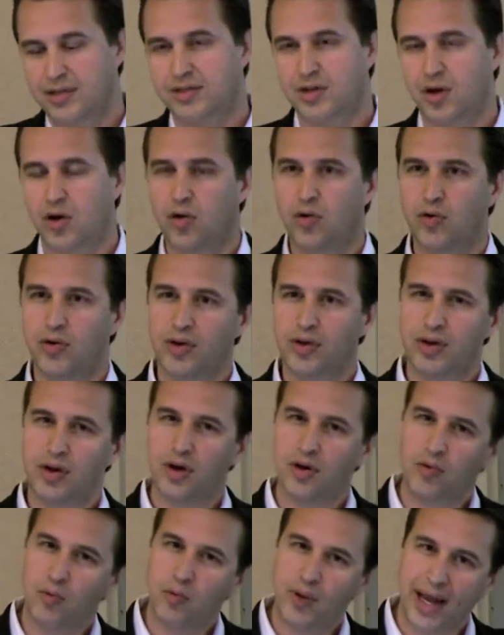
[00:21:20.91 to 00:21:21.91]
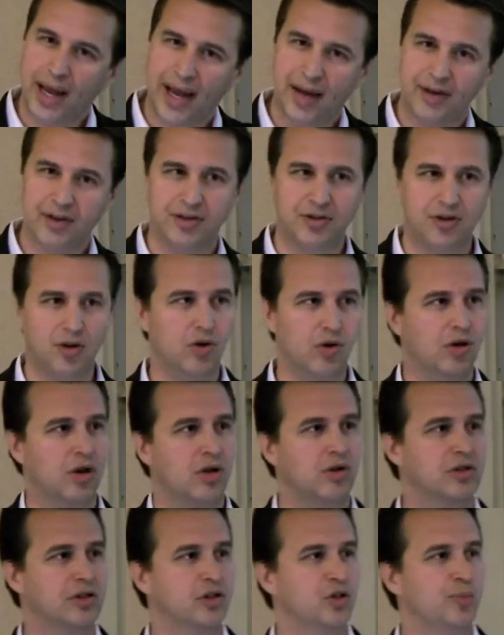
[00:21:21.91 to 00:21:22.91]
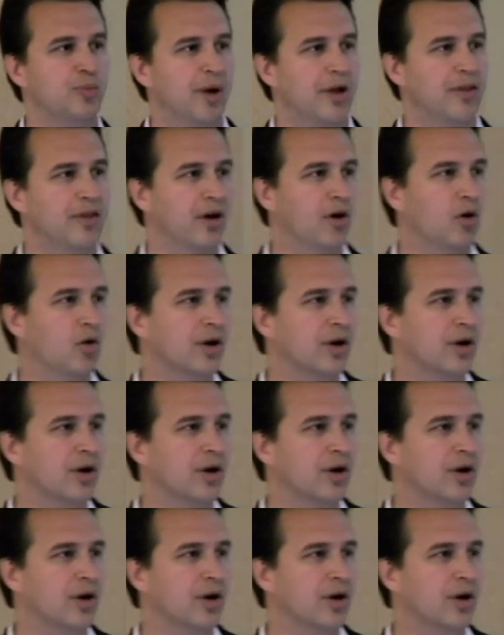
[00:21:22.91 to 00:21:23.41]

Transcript: So, you know, we had to show close loop on the